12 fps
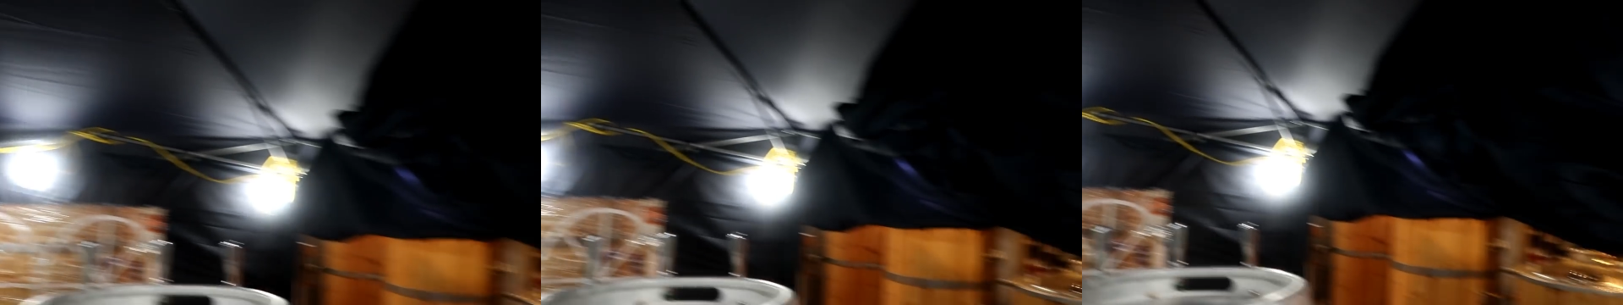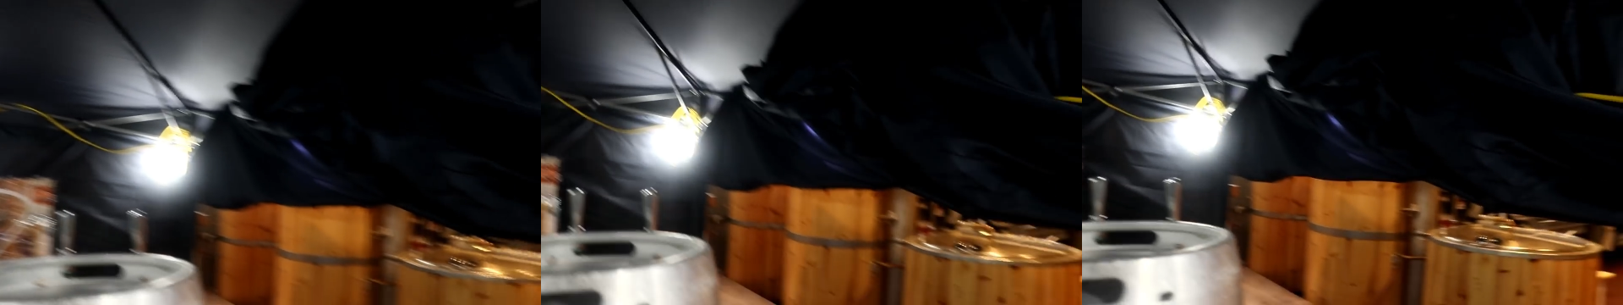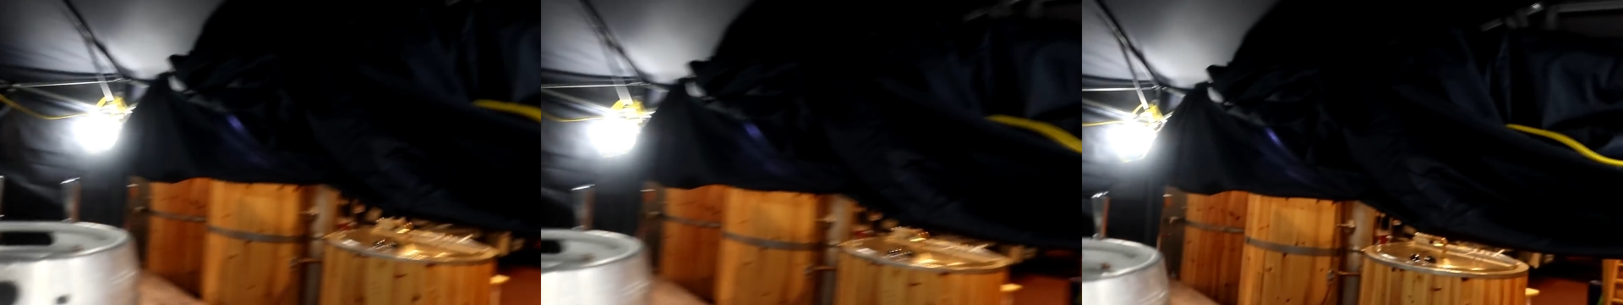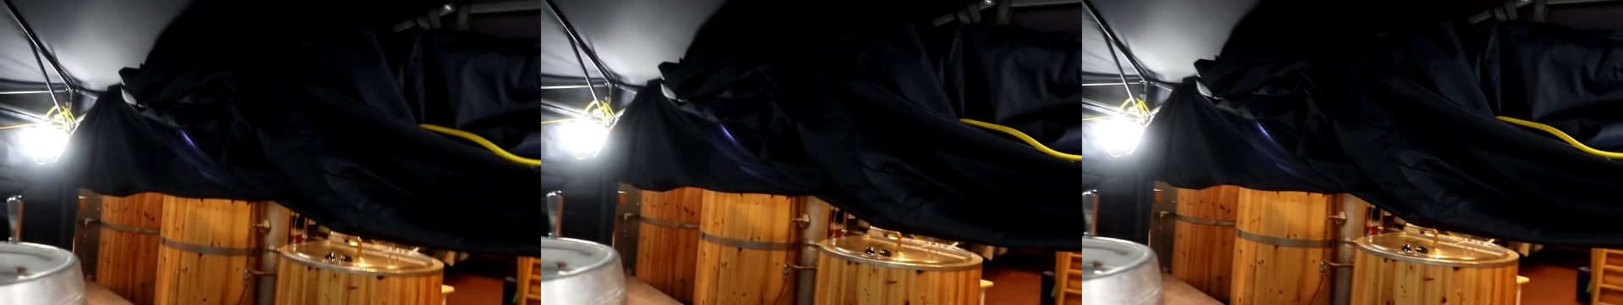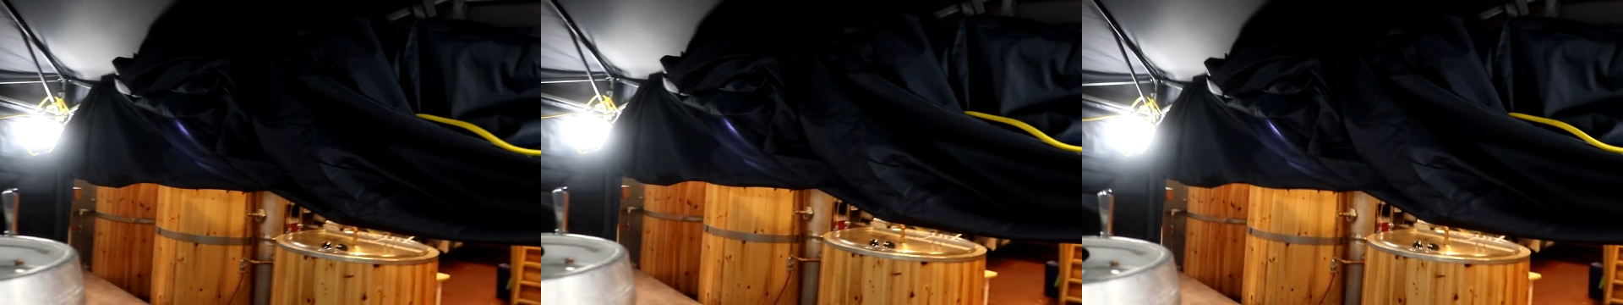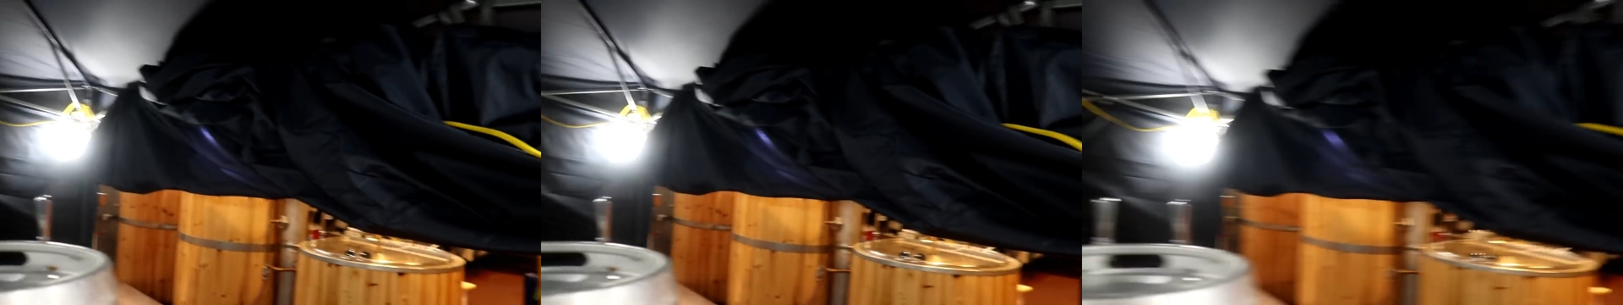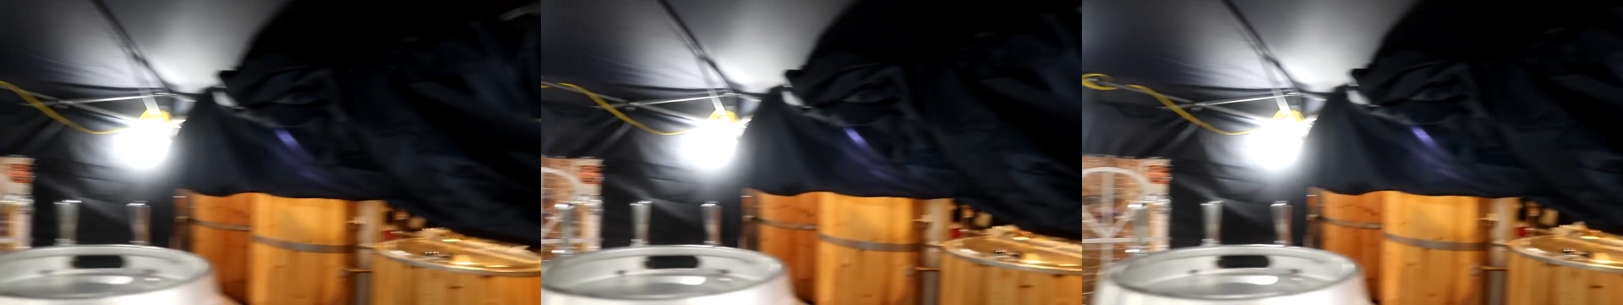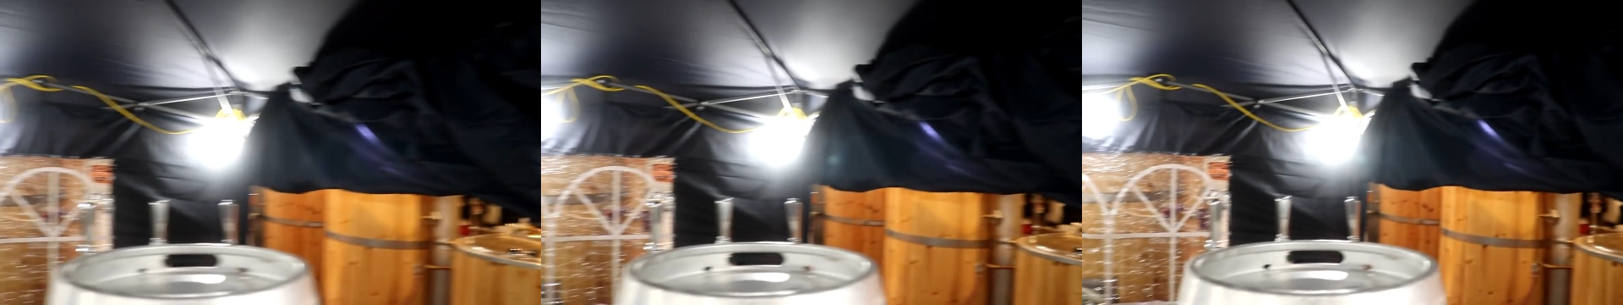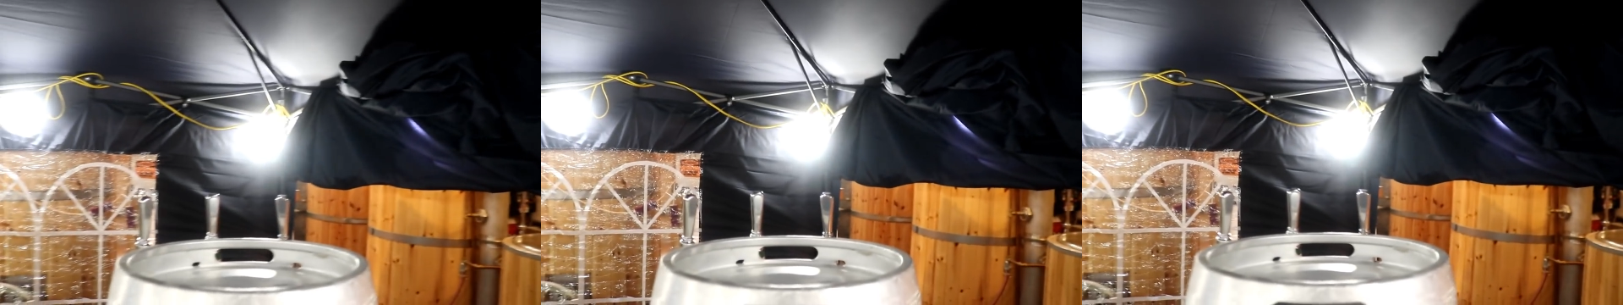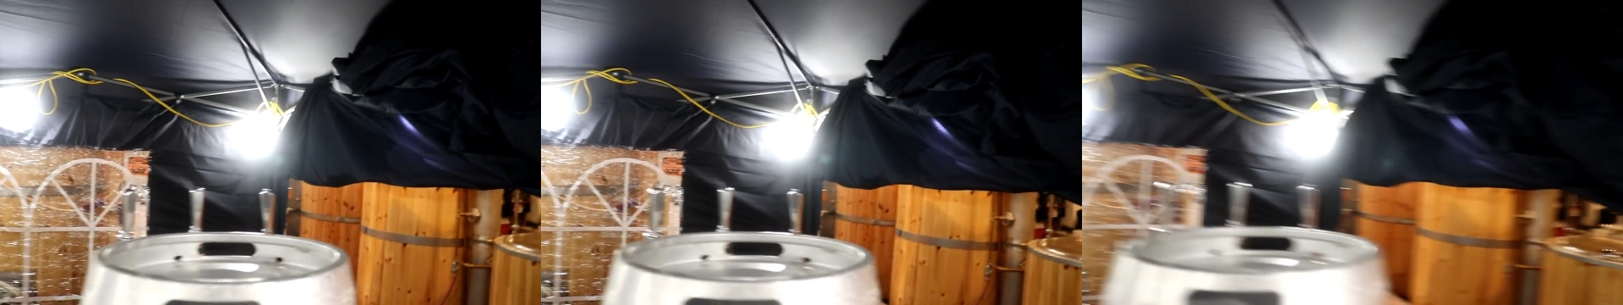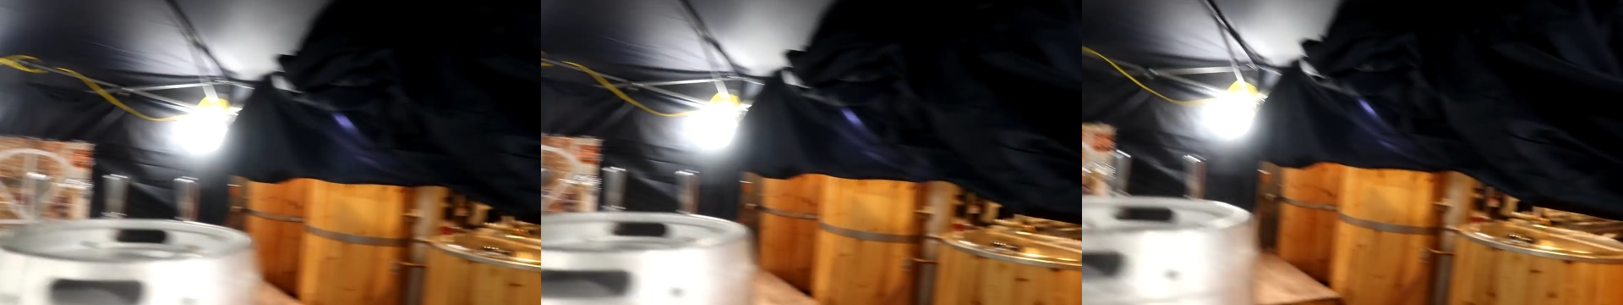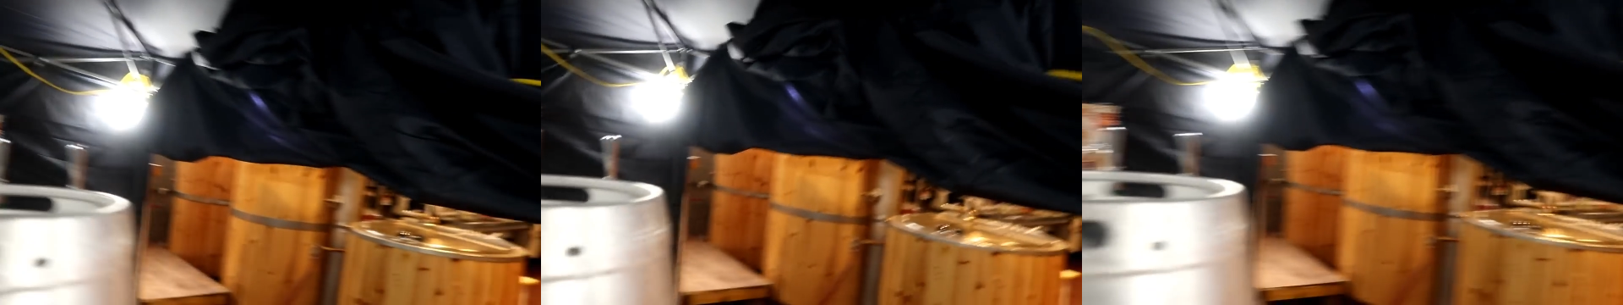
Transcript: Nobody's mouth can be seen.